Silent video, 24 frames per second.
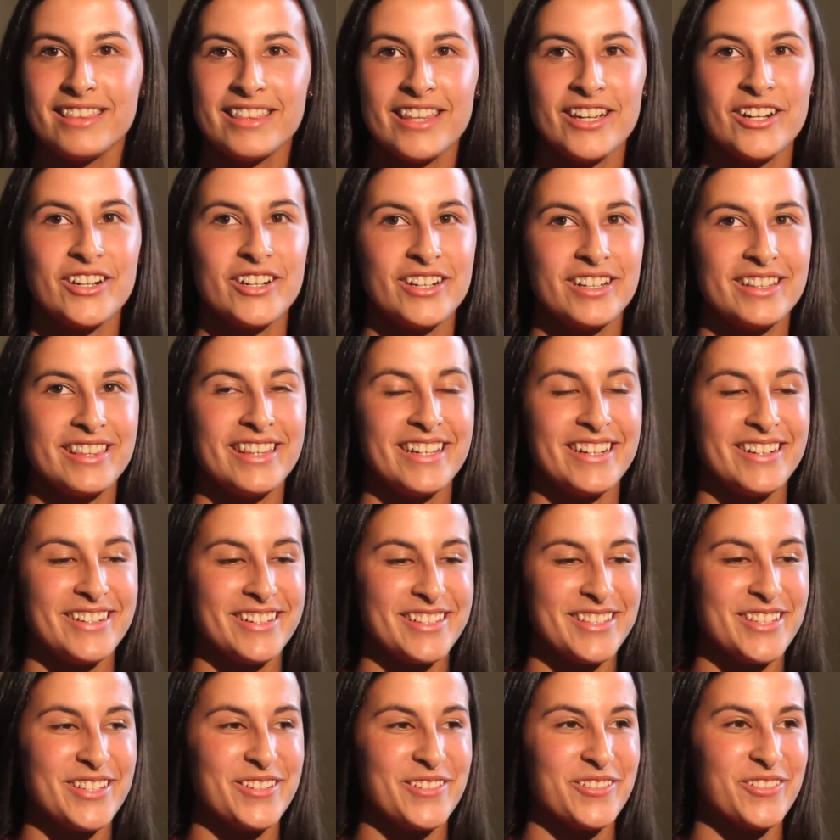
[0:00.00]
There
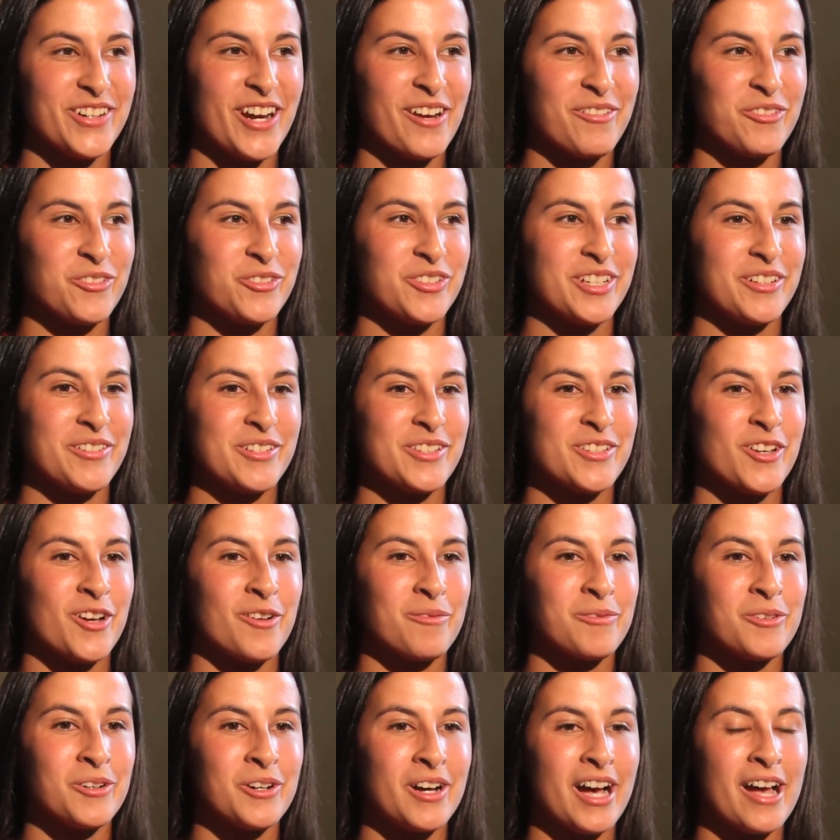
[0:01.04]
is a rivalry with
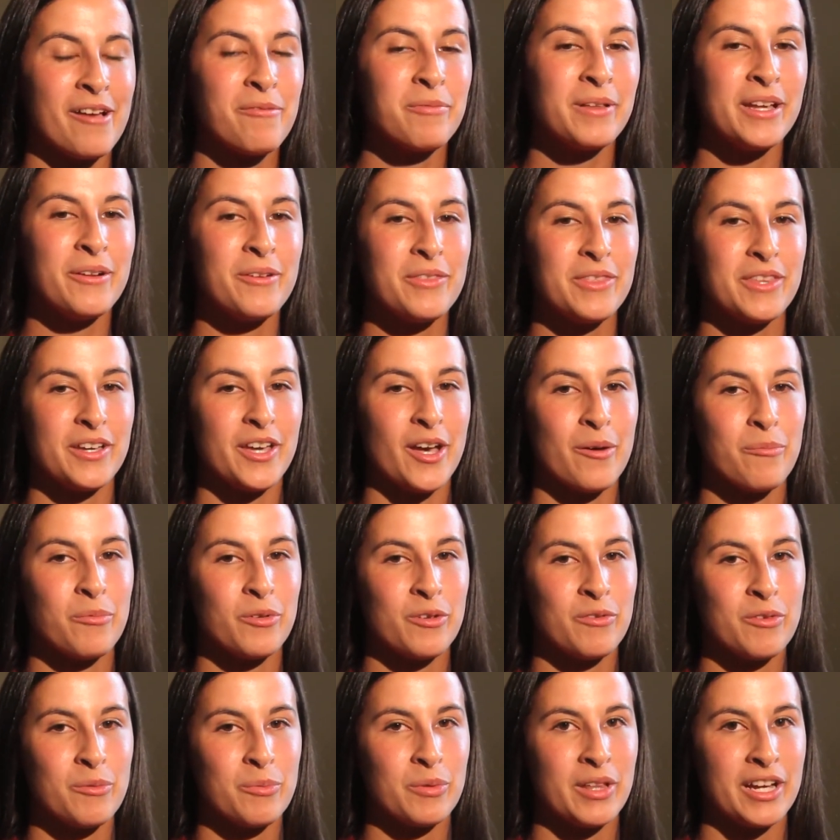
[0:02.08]
softball. I played with a
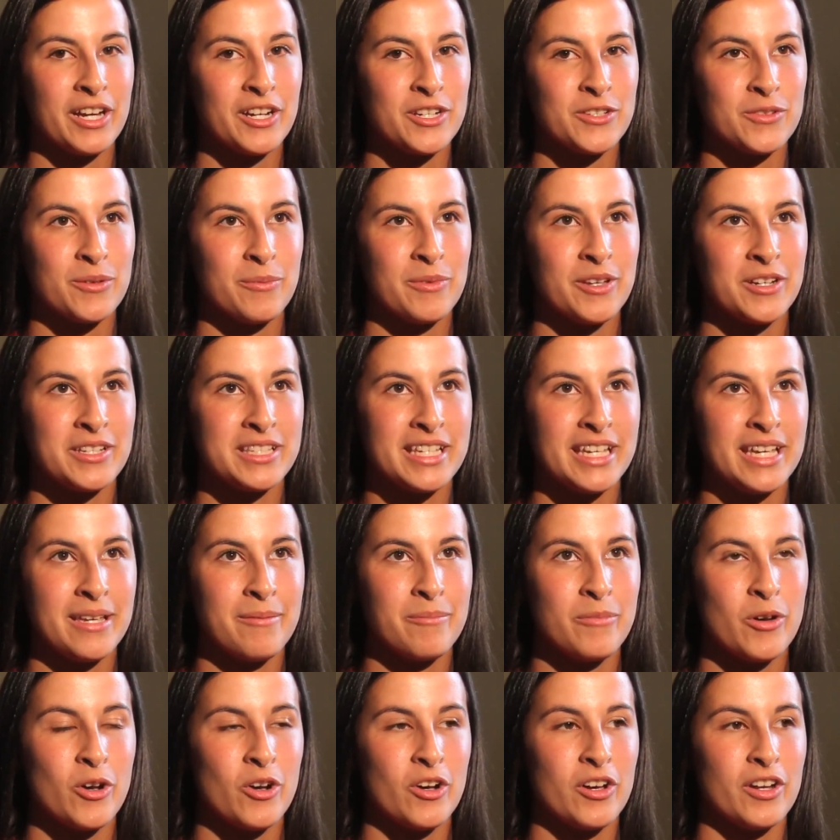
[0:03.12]
couple of the players from their
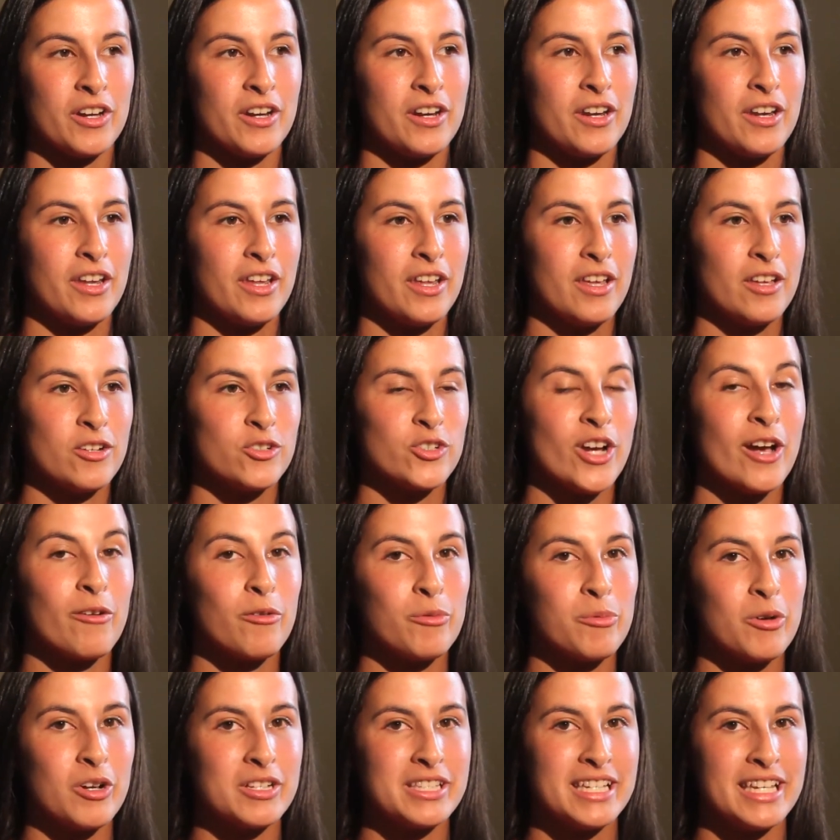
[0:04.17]
team on
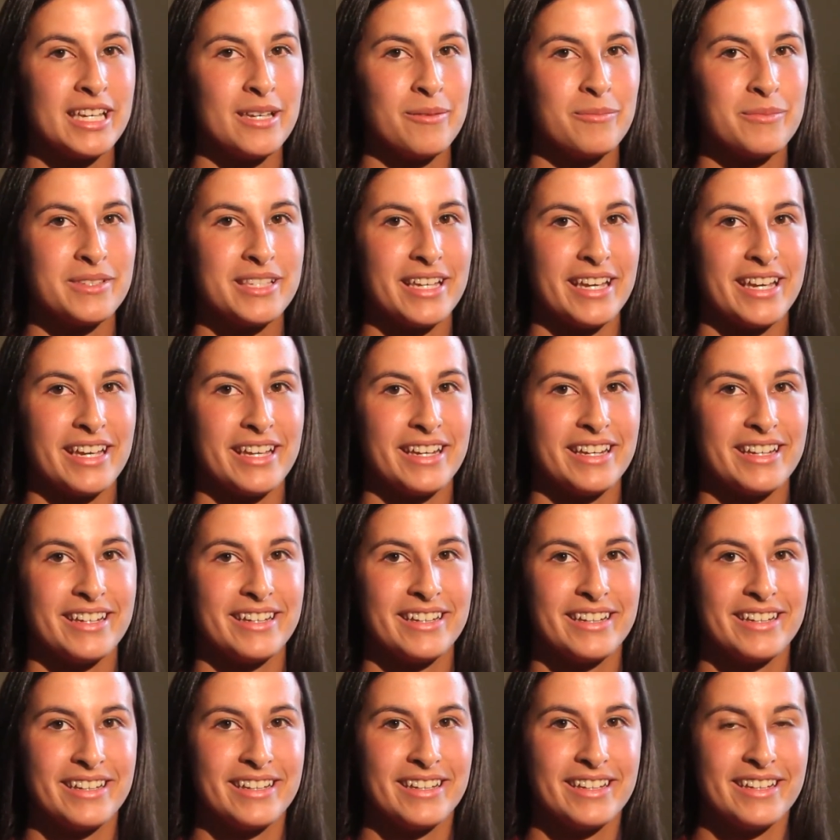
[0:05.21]
travel ball teams,
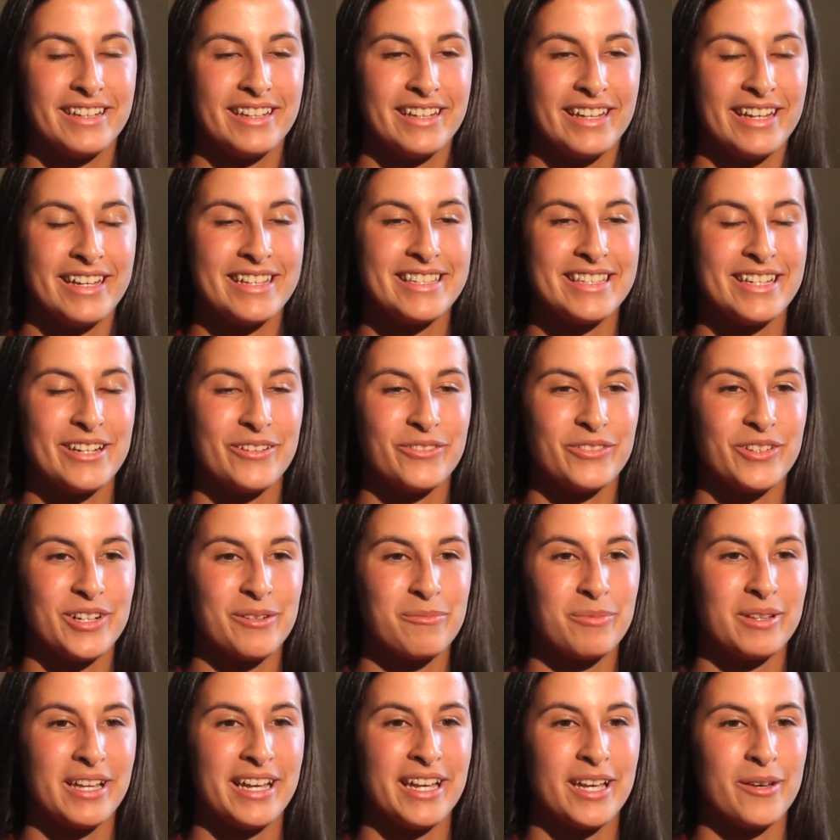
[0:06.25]
and it's
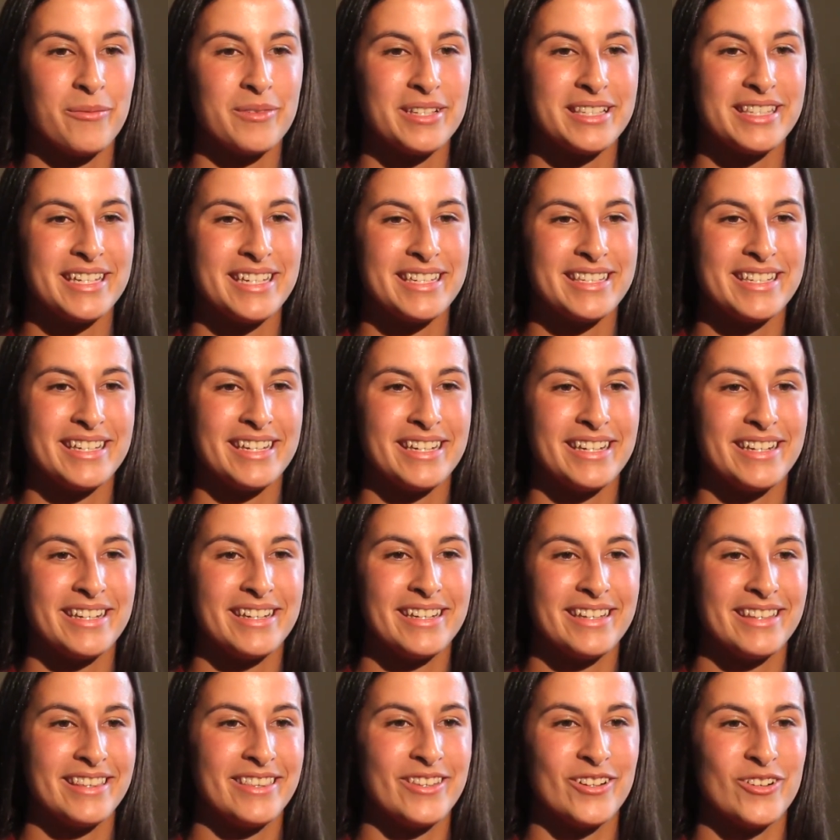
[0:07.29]
different playing them a season.
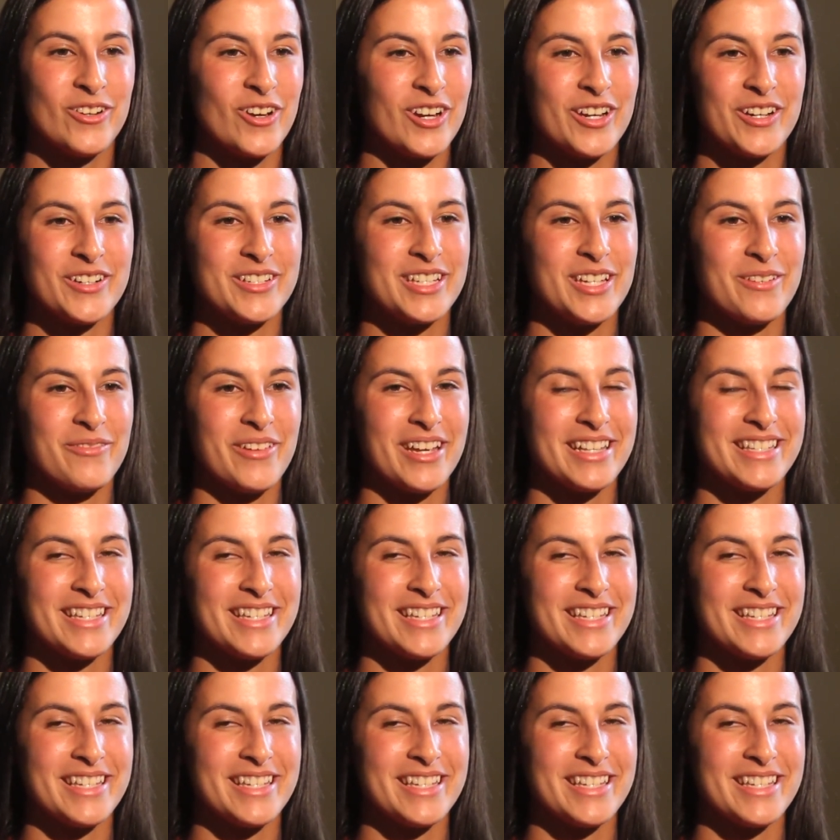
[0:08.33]
They're not your teammates